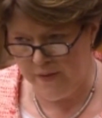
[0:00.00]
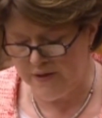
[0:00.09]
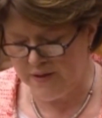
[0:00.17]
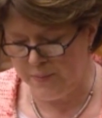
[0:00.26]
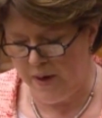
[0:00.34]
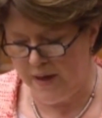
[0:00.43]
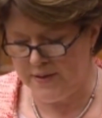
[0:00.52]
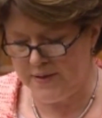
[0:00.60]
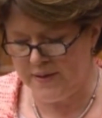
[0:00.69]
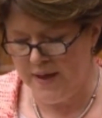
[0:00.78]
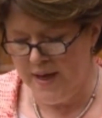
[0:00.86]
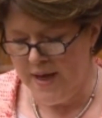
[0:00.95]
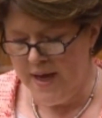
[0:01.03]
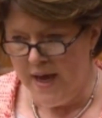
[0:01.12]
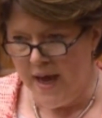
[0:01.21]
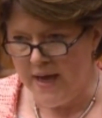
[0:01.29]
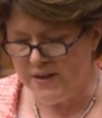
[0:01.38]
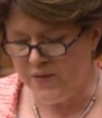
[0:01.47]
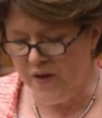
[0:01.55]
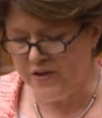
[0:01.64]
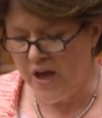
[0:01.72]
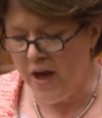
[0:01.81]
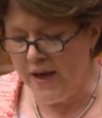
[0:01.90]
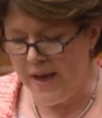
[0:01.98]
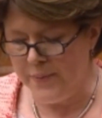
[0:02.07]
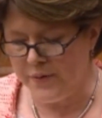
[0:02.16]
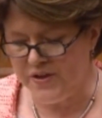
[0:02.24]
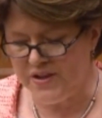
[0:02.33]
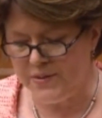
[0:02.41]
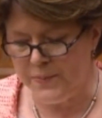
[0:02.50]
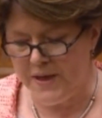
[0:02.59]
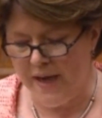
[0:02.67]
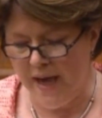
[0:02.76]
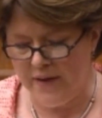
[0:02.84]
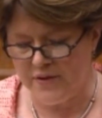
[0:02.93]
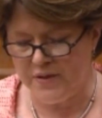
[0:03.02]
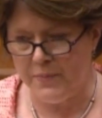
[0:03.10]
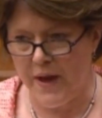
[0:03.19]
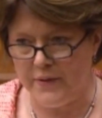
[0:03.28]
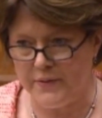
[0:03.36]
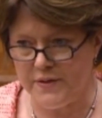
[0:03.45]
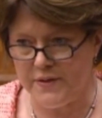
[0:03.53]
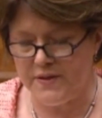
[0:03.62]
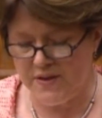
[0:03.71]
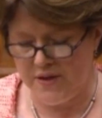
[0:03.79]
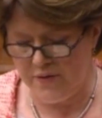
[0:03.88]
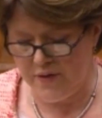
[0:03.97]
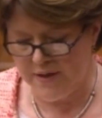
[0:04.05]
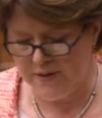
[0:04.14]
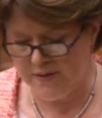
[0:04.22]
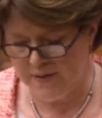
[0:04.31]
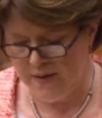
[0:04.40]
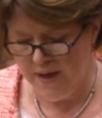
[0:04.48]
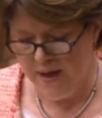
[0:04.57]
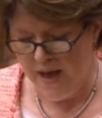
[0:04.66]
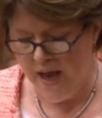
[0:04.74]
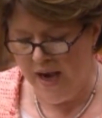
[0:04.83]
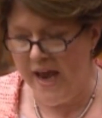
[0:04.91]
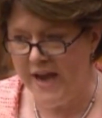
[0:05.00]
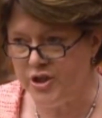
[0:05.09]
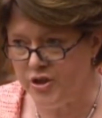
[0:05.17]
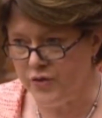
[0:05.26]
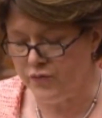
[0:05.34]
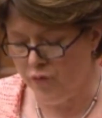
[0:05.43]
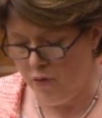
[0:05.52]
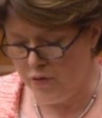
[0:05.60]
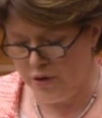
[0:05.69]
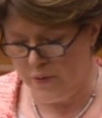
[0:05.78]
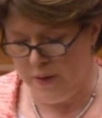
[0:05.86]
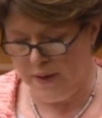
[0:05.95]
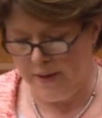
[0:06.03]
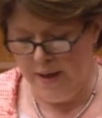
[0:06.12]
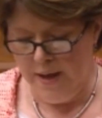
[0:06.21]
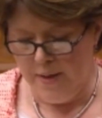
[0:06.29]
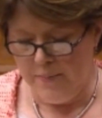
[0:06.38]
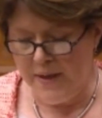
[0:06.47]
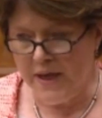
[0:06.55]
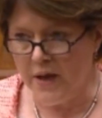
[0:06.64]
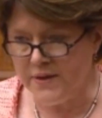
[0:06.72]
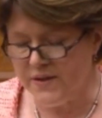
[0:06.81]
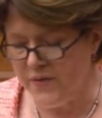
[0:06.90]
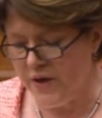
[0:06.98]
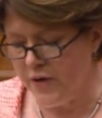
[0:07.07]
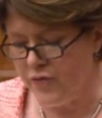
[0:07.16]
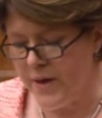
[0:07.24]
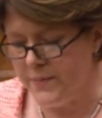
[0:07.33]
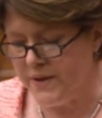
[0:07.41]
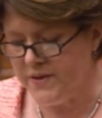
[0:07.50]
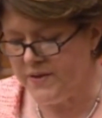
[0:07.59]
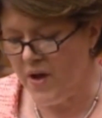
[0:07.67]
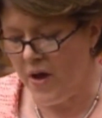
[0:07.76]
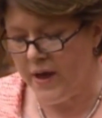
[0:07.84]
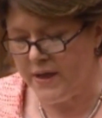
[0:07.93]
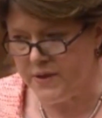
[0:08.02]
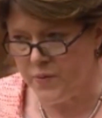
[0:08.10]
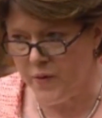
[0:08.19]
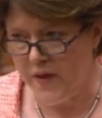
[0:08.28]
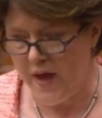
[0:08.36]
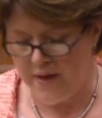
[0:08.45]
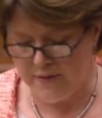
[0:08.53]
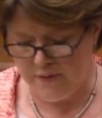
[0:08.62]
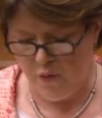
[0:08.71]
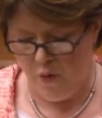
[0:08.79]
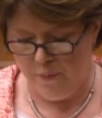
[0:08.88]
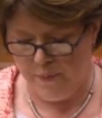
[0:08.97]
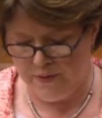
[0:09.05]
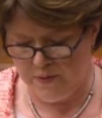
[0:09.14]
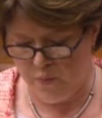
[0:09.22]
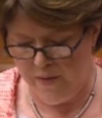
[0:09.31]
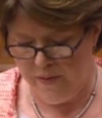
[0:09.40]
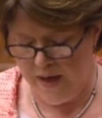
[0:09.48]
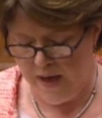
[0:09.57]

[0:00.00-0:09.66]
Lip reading: in this place has felt unable to speak out about serious alleged wrongdoing because of an agreement signed with the House of Commons when they